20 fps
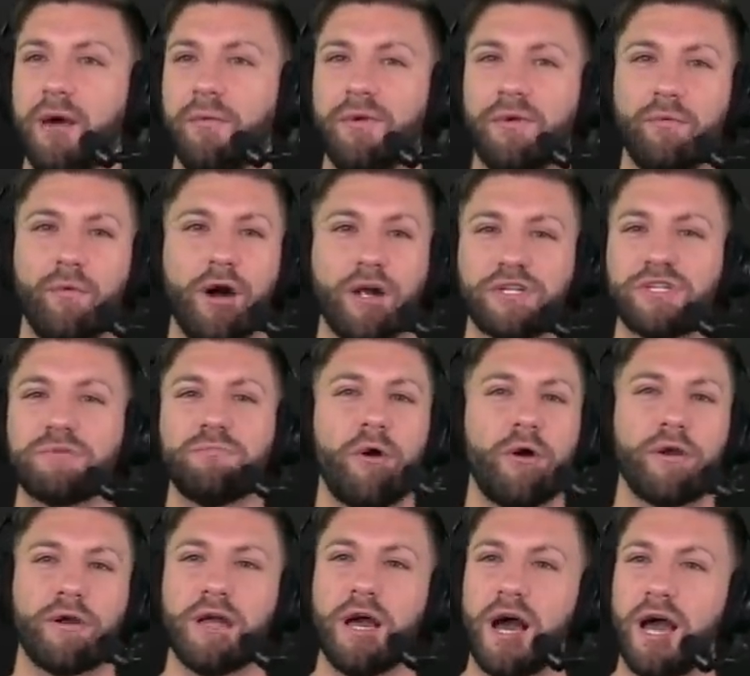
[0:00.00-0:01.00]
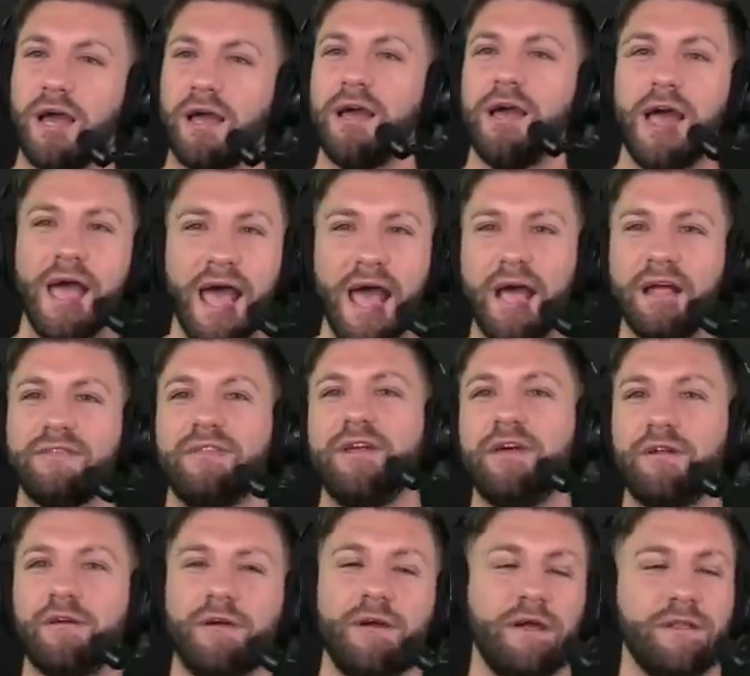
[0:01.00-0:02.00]
we'd watch Smart Guy at
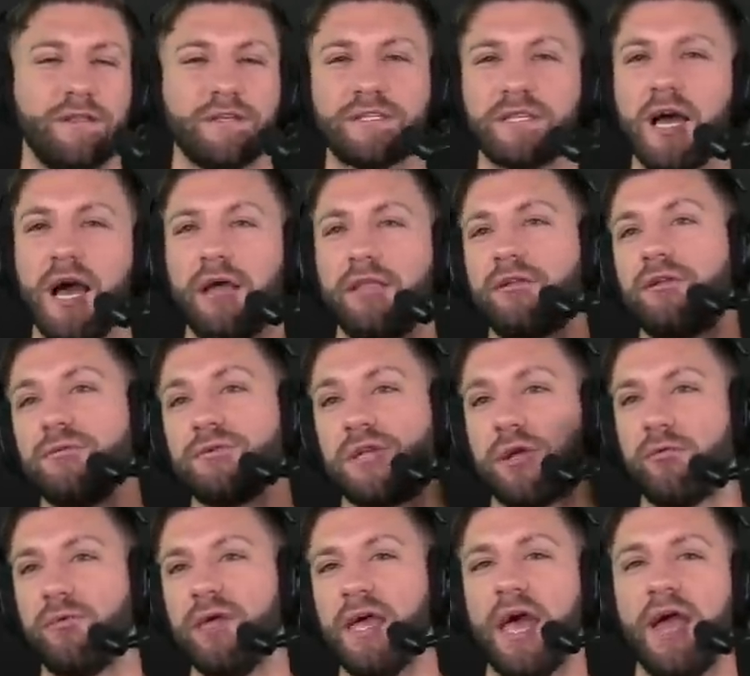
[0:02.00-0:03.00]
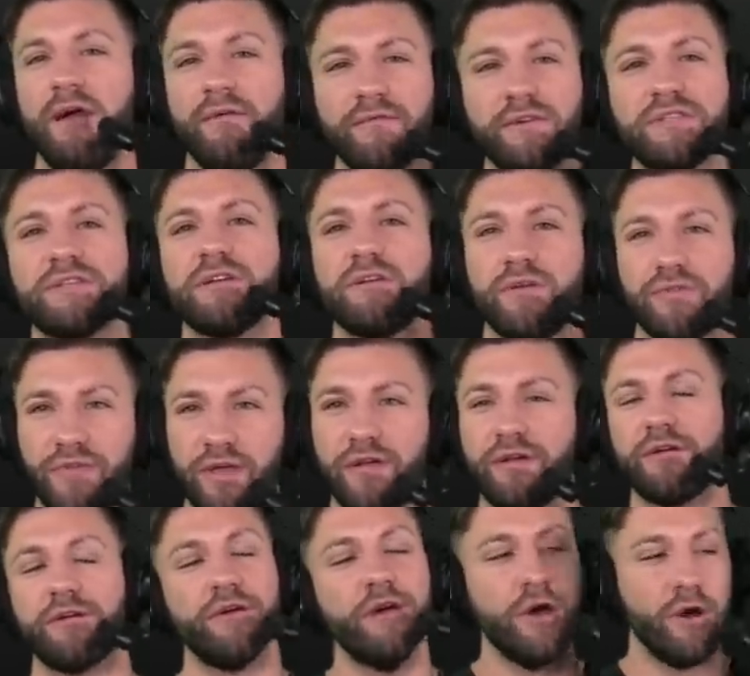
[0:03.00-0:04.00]
dinner, and this guy literally was like, "We every single
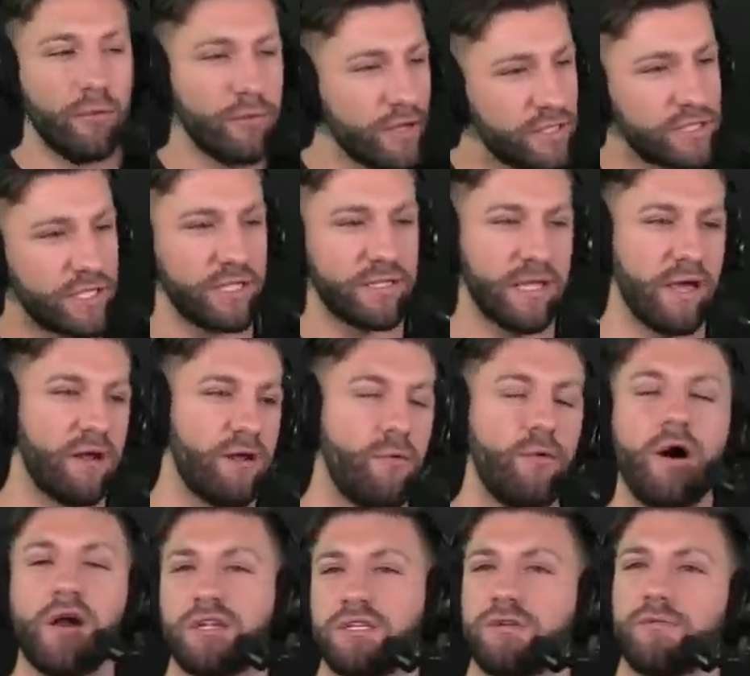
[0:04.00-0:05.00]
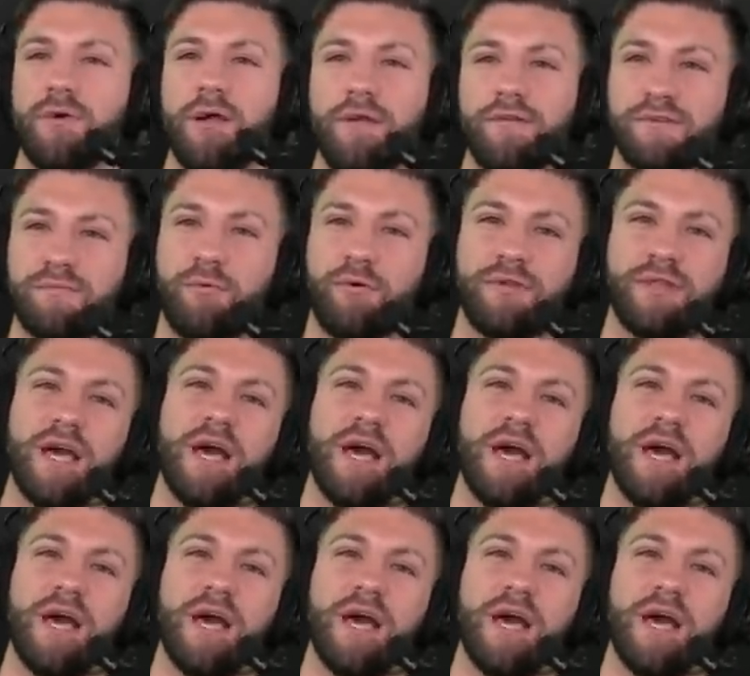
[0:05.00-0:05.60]
dinner we sit down and watch the Raiders board.